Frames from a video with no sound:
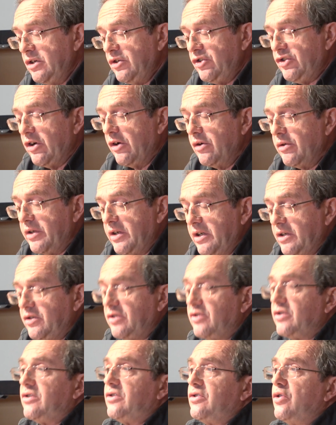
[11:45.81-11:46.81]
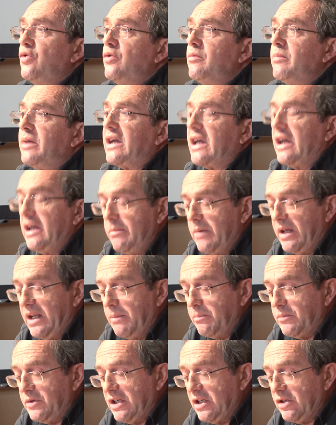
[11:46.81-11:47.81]
show that it soon became an
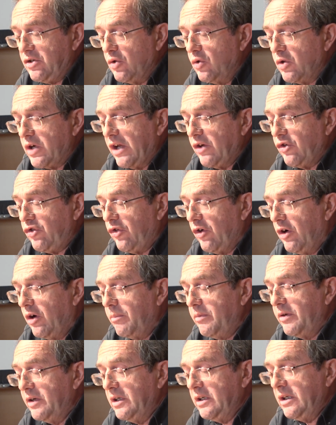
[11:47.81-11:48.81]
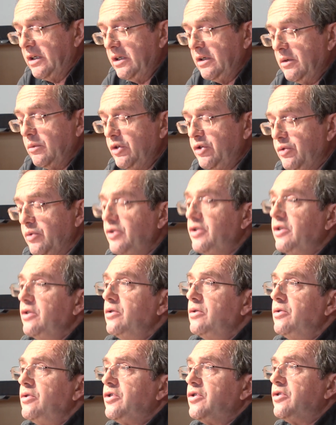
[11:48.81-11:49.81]
empty talking shop, which was
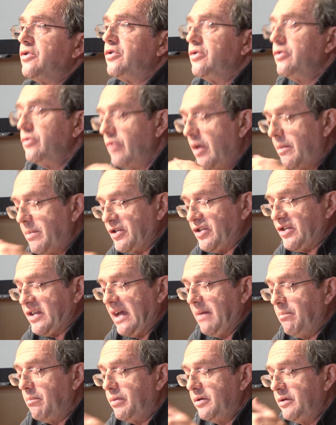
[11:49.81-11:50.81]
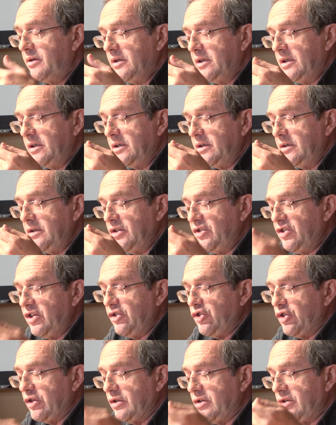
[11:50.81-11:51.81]
used to rubber stamp
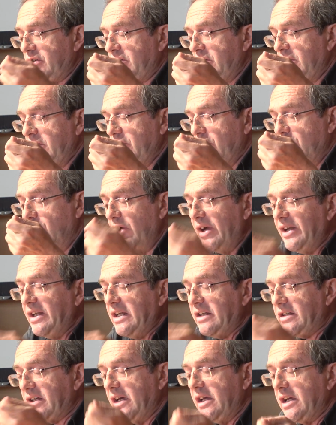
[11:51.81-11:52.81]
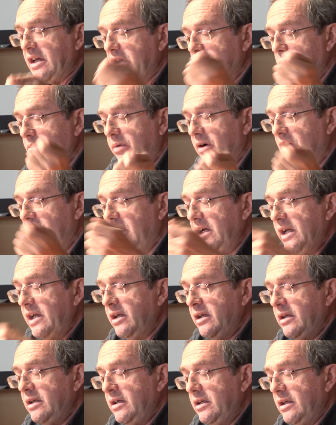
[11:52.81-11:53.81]
decisions already taken by
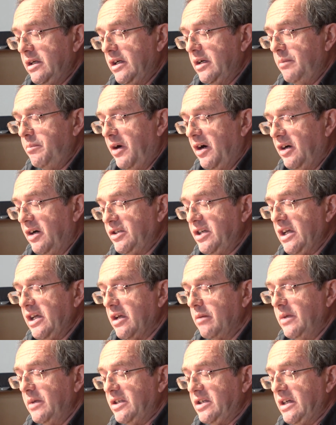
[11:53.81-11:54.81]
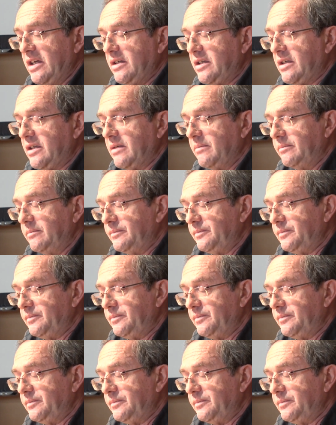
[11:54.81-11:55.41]
party committees.